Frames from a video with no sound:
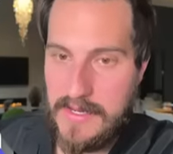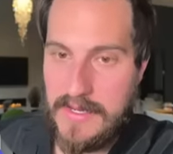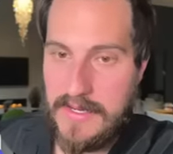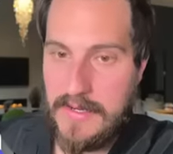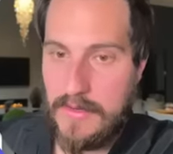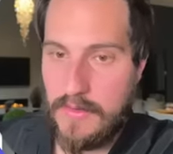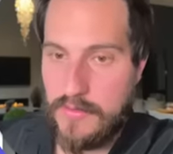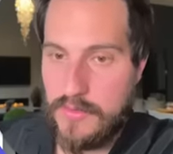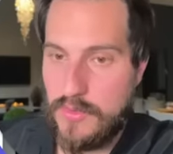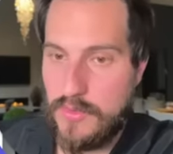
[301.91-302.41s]

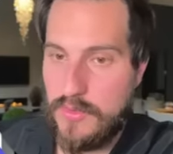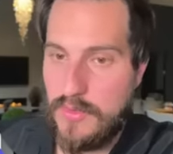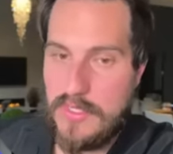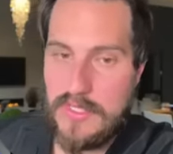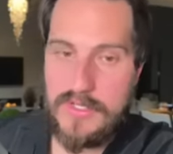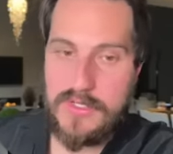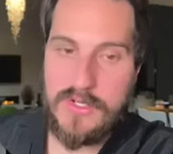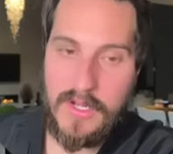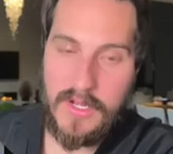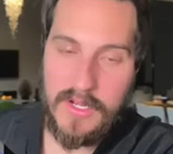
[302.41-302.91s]
And do
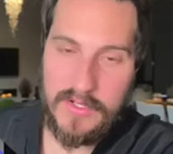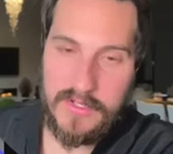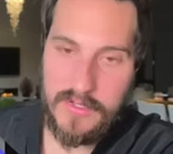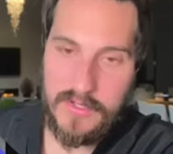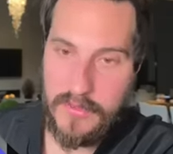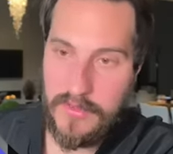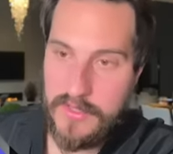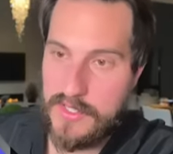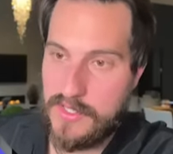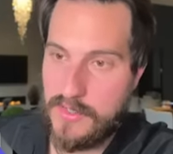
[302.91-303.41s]
these stocks,
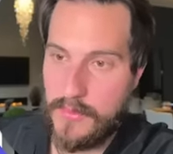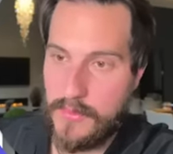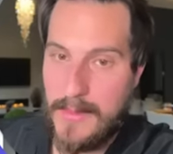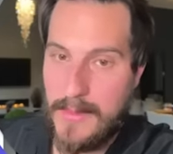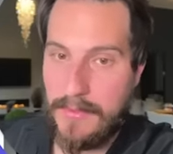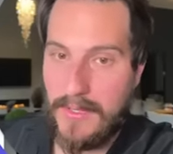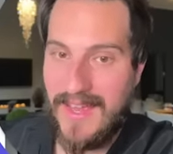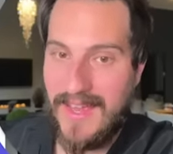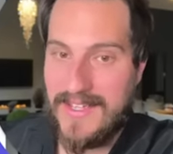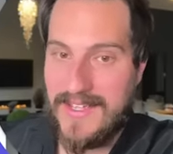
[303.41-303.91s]
are these the
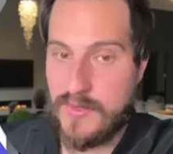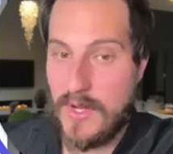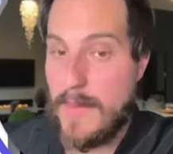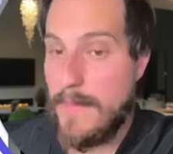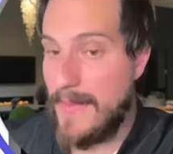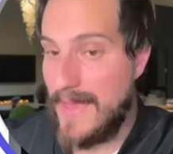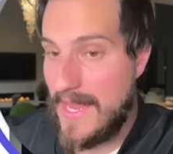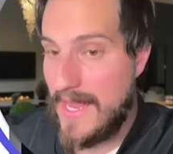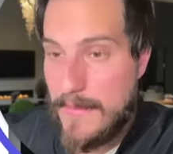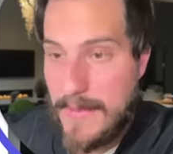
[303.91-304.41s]
right plays,
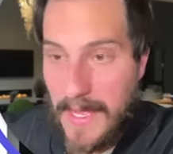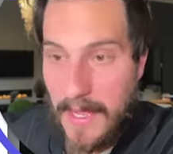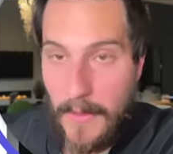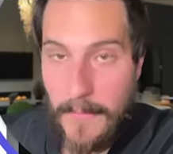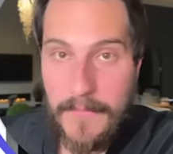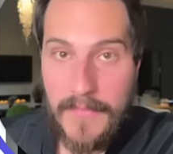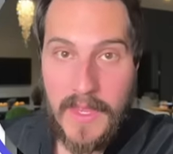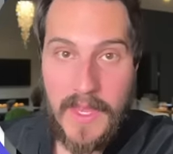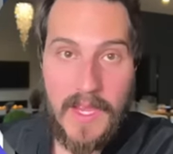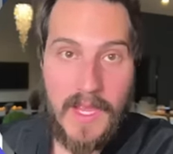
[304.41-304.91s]
right?
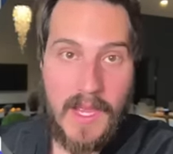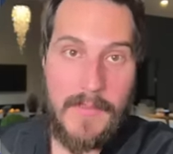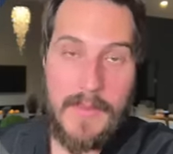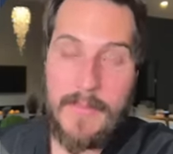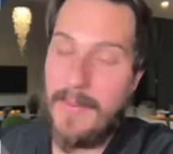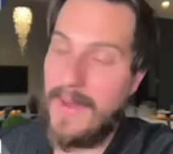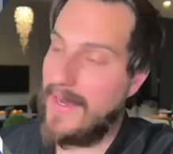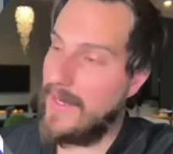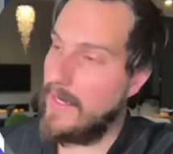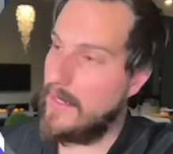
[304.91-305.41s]
PayPal, I've
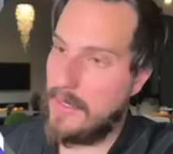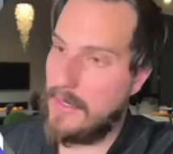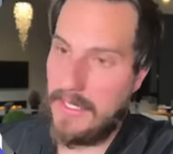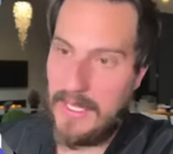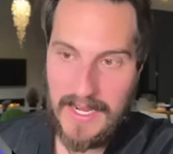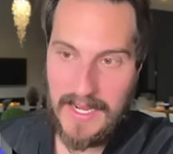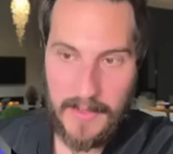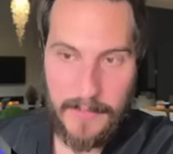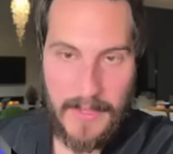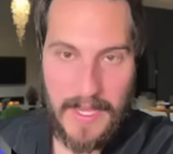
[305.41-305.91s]
been buying a
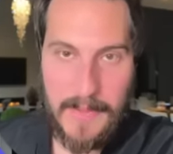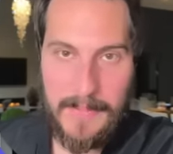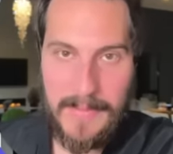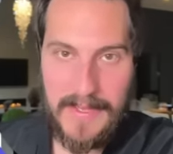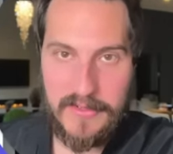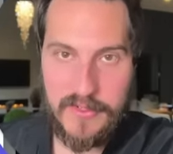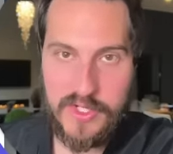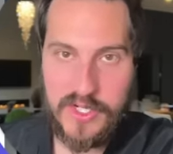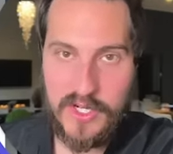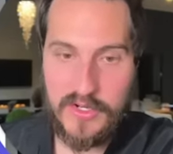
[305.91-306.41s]
lot of
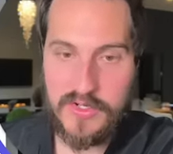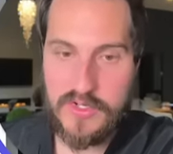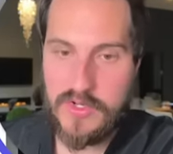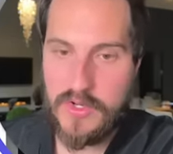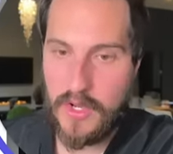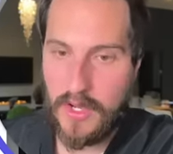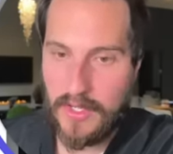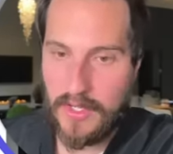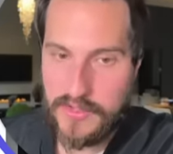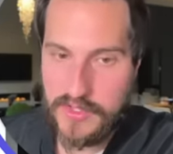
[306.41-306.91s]
PayPal shares
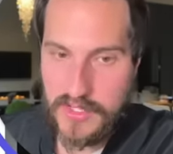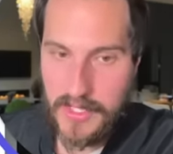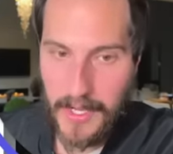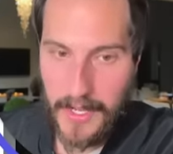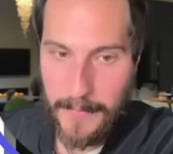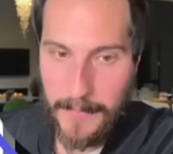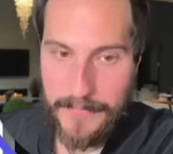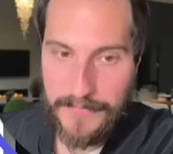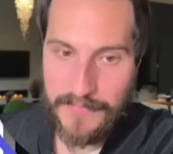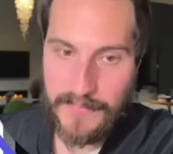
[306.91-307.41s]

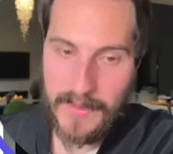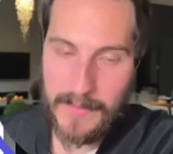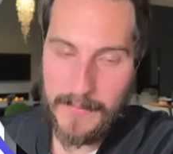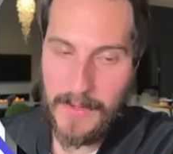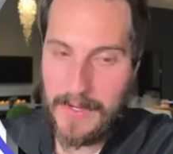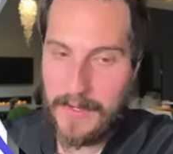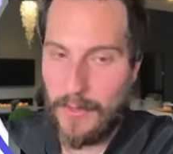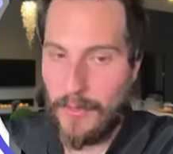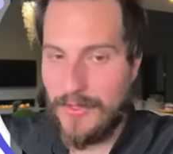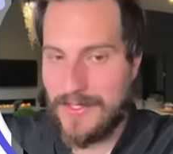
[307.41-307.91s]
nonstop.
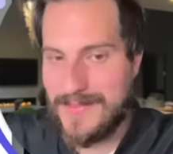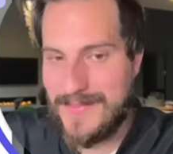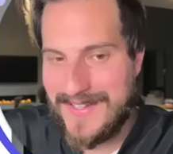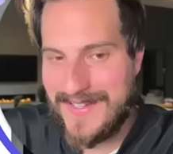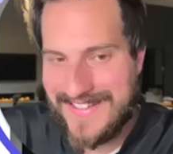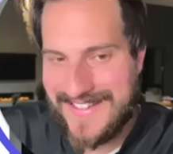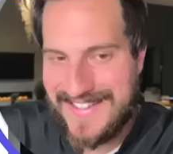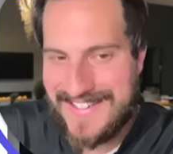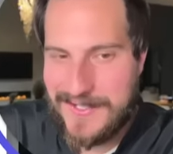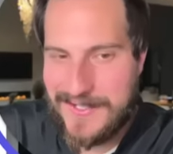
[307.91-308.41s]
My goal has
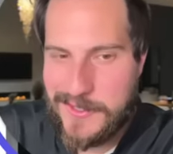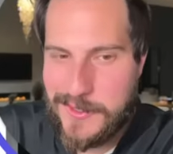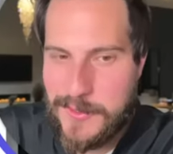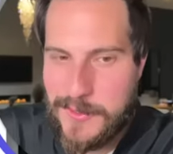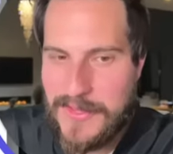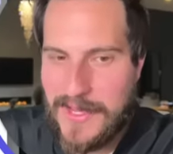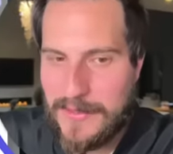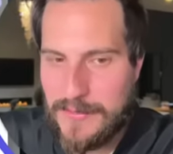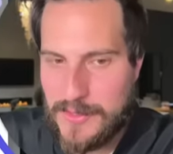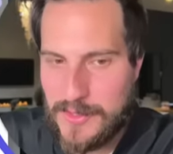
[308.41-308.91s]
been to get to
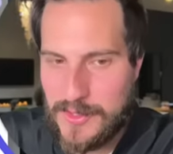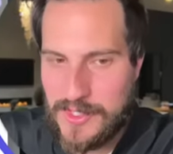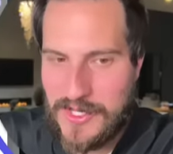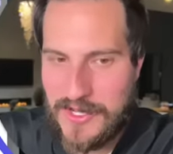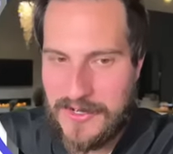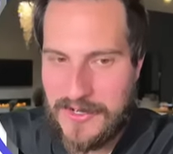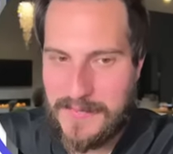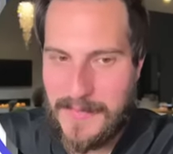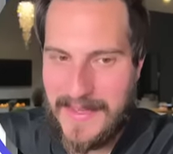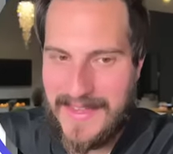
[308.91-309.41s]
2,000
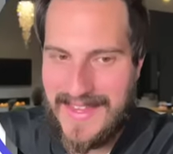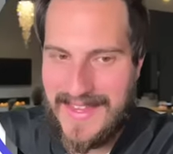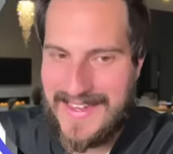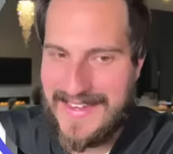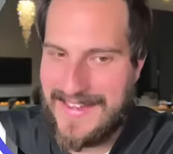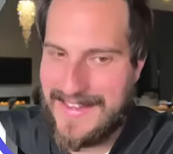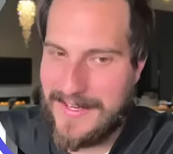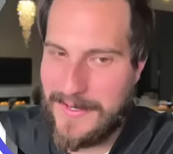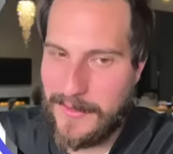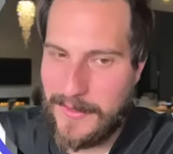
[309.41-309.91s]
shares by the
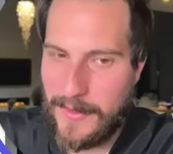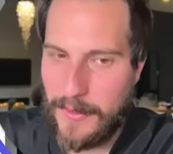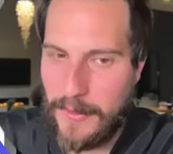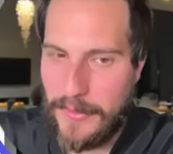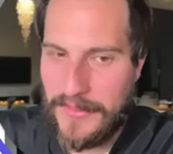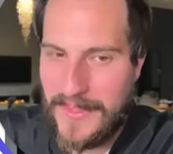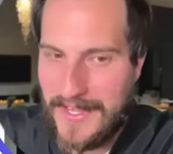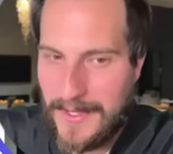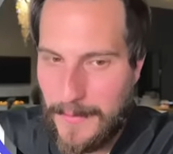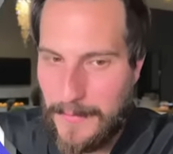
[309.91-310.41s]
end of the year. I
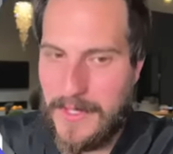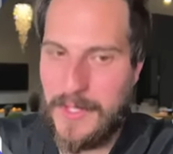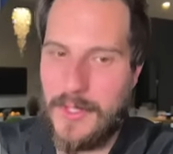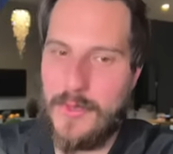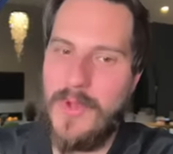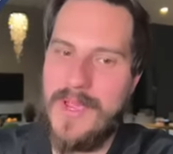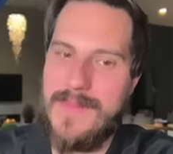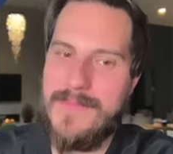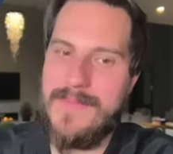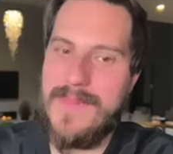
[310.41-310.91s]
don't think I'm going to
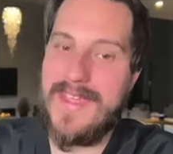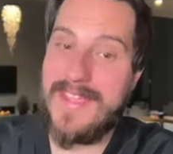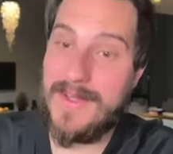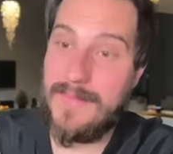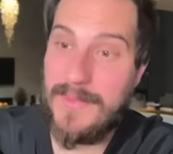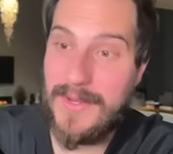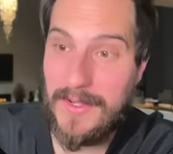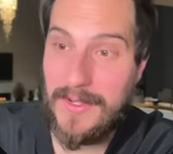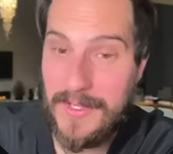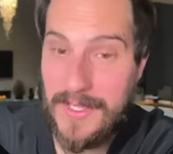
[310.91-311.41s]
quite make
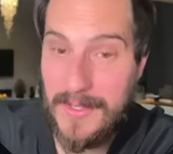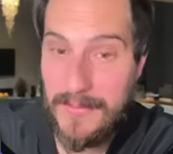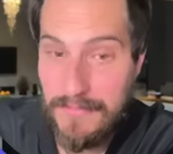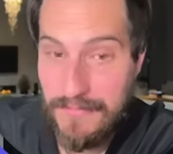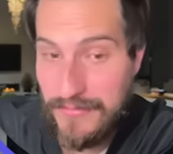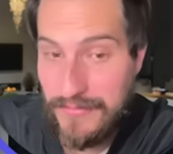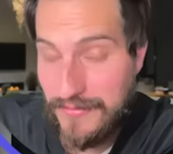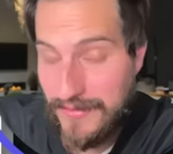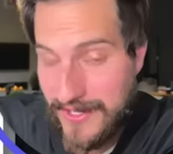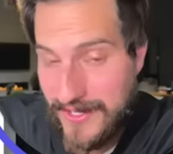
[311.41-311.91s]
it, but I'll
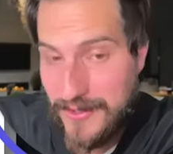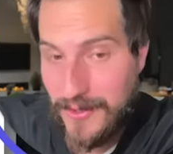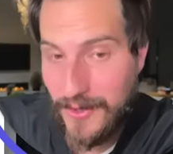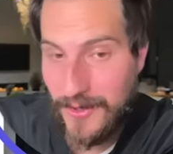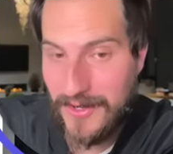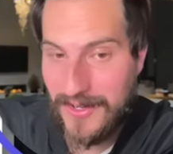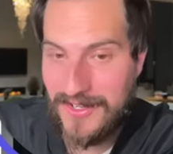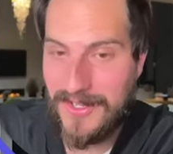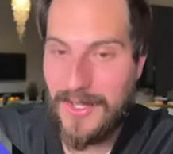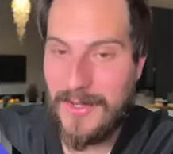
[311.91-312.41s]
get pretty
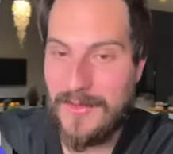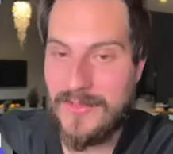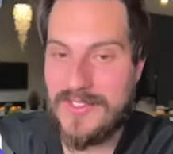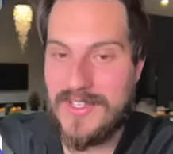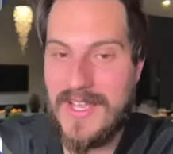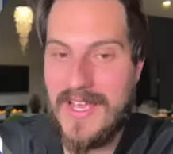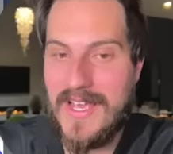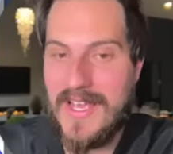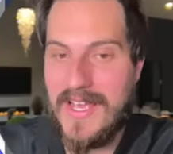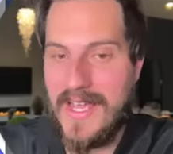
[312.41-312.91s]
darn
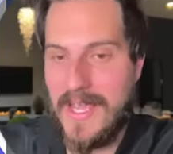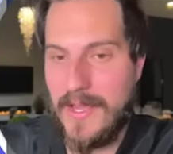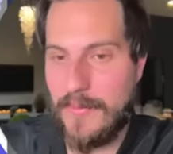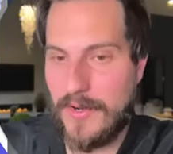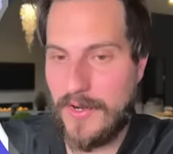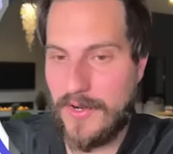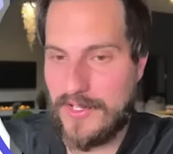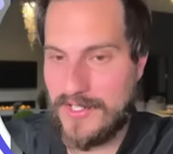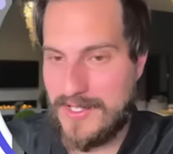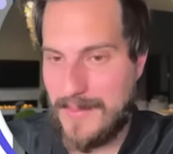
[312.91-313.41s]
close in
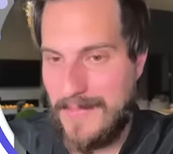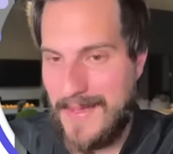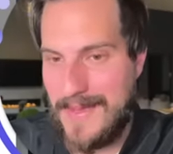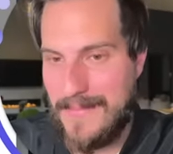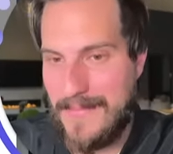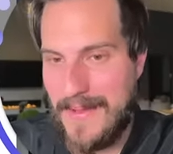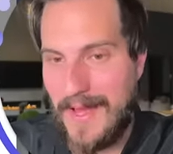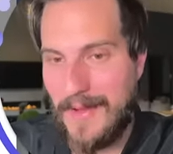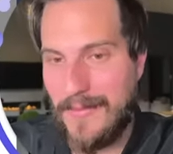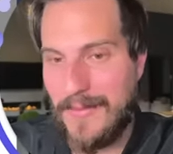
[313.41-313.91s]
regards to
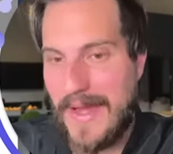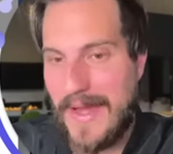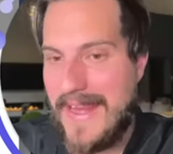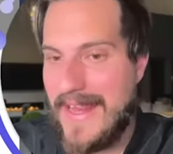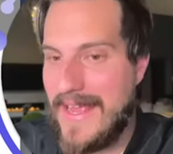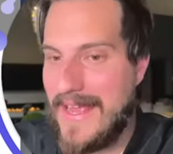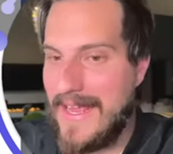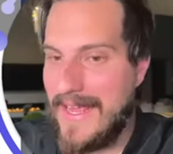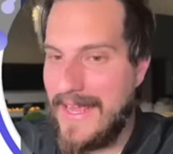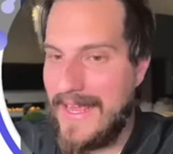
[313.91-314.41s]
PayPal, right?
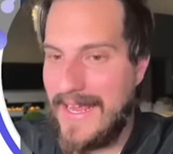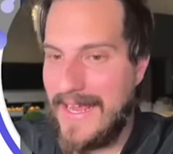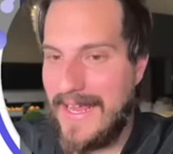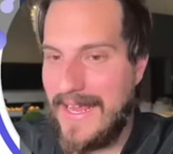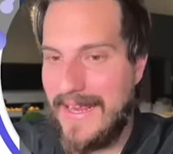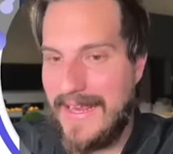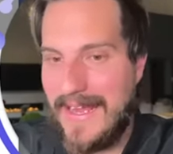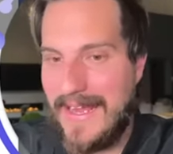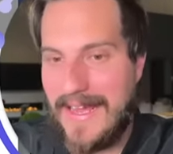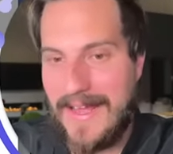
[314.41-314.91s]

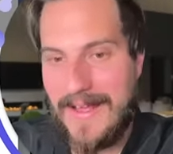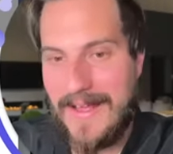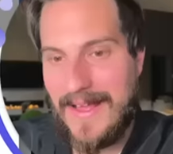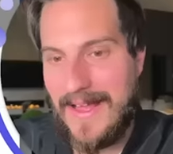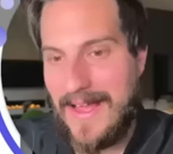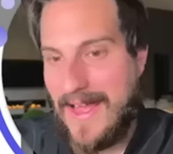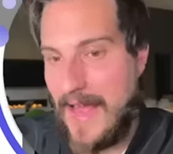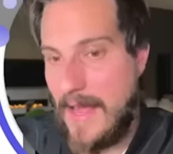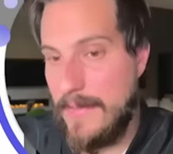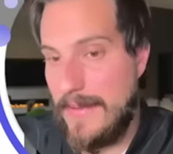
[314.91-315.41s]
And
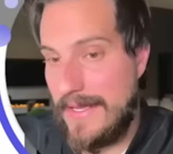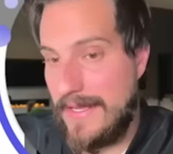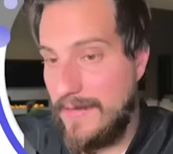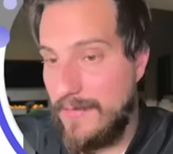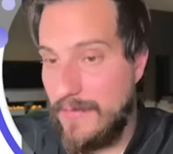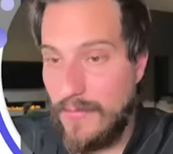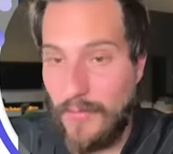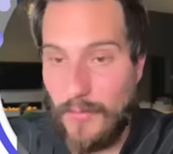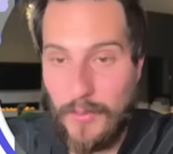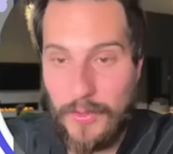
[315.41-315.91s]
I
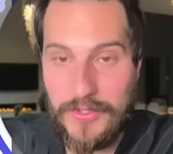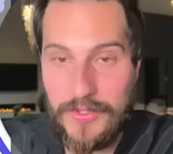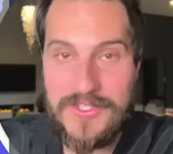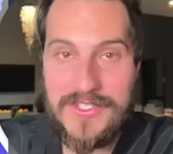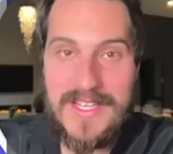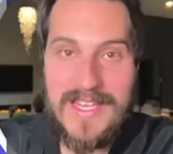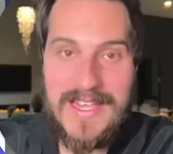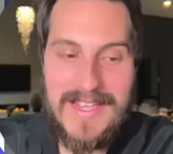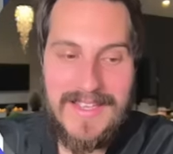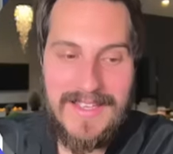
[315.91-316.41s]
mean, we'll
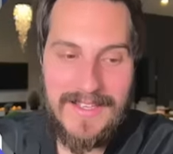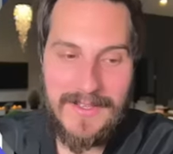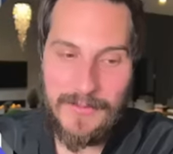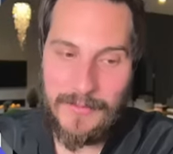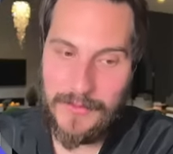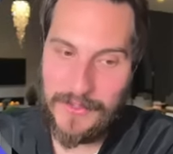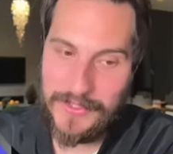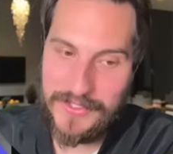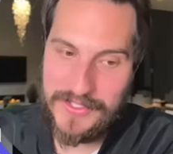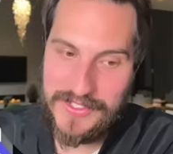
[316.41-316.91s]
see.
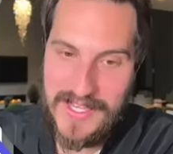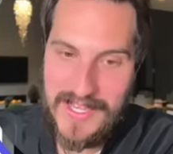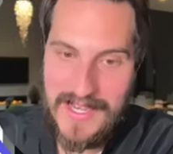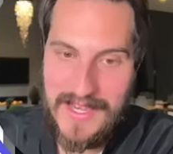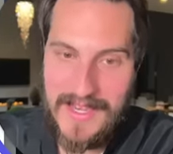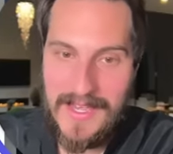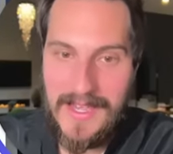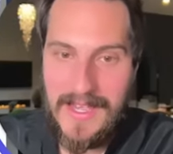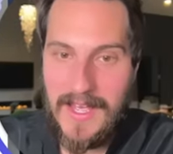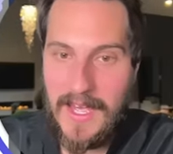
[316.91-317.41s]
We'll see.